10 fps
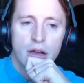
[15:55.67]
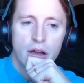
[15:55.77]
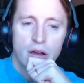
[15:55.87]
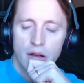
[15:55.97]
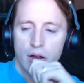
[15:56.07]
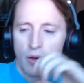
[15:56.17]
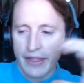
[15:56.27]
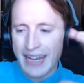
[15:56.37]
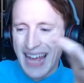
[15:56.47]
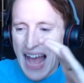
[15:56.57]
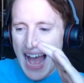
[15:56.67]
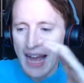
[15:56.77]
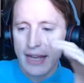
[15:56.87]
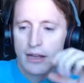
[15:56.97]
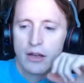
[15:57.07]
or that
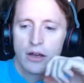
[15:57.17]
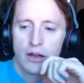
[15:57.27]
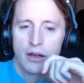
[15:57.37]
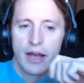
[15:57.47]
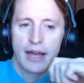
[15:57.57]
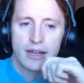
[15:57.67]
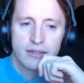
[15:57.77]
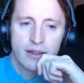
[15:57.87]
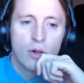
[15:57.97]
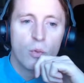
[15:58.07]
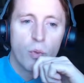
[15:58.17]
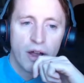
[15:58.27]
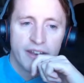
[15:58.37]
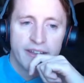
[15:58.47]
eye, and I still want